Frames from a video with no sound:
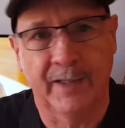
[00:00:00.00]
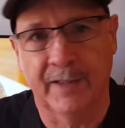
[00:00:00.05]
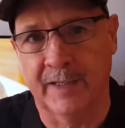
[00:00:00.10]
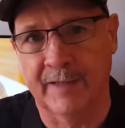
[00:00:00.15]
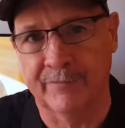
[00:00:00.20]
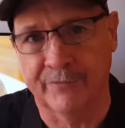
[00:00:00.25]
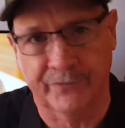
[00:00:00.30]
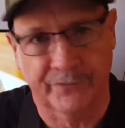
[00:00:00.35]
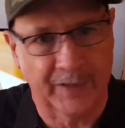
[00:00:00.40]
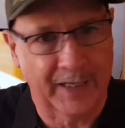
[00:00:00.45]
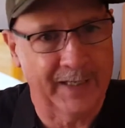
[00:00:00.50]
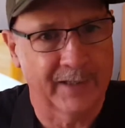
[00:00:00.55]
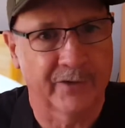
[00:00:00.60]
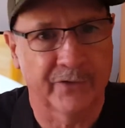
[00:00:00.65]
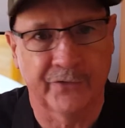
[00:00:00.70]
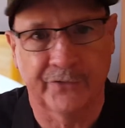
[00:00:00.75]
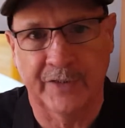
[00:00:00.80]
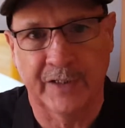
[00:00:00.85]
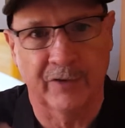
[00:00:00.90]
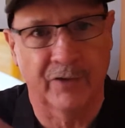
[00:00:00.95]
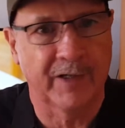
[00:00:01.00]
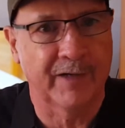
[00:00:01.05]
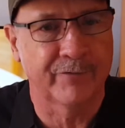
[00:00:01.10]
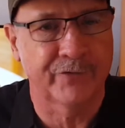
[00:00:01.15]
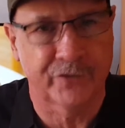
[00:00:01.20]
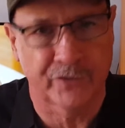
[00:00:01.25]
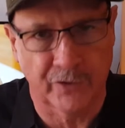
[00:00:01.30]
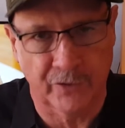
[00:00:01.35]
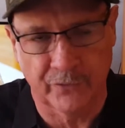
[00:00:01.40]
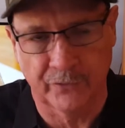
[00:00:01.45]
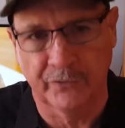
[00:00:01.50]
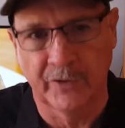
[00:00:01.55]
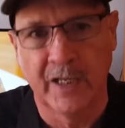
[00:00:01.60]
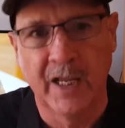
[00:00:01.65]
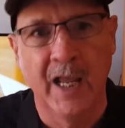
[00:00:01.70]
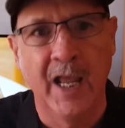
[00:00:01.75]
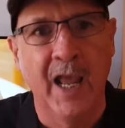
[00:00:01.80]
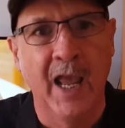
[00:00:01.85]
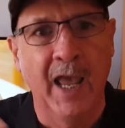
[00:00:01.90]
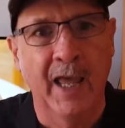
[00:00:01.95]
They have sandals, they don't have shoes,
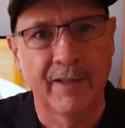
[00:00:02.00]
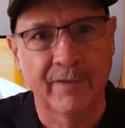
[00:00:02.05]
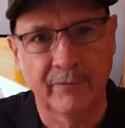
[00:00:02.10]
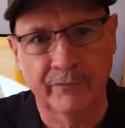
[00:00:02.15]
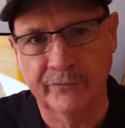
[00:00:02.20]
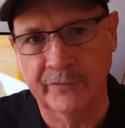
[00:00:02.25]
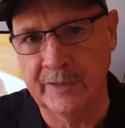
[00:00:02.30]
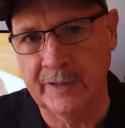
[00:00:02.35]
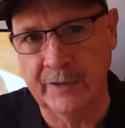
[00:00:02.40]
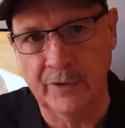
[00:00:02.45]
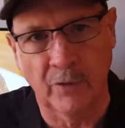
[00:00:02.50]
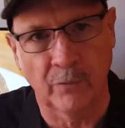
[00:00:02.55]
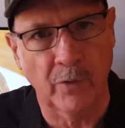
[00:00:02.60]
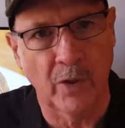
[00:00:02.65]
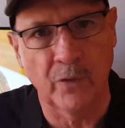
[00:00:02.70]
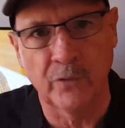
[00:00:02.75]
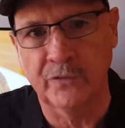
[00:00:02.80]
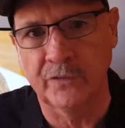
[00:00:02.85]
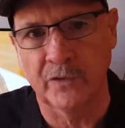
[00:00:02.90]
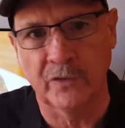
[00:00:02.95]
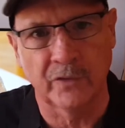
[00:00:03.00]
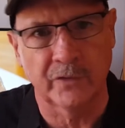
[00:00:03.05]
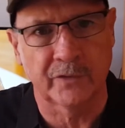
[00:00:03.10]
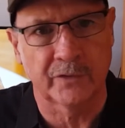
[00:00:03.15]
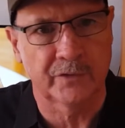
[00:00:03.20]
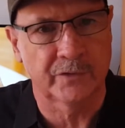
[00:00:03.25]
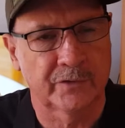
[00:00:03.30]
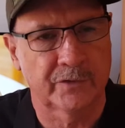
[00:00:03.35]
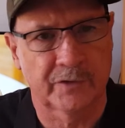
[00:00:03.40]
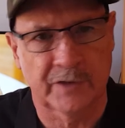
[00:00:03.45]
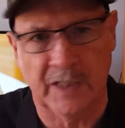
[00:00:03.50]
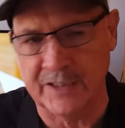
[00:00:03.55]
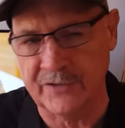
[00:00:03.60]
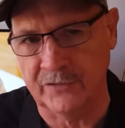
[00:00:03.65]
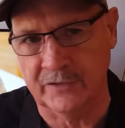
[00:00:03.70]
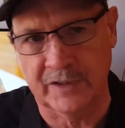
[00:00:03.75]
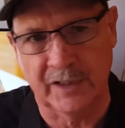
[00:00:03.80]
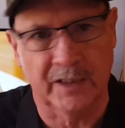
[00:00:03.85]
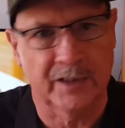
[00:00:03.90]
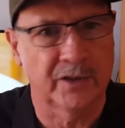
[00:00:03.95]
and the roads are
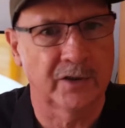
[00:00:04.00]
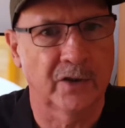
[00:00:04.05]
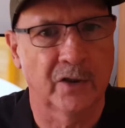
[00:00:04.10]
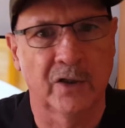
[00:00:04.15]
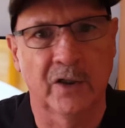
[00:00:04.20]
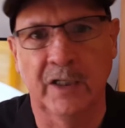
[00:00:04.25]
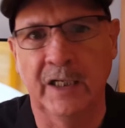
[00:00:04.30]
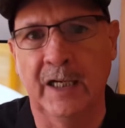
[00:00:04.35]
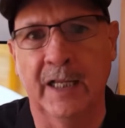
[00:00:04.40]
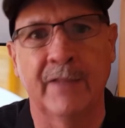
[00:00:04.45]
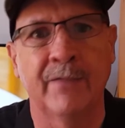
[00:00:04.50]
dusty and dirty.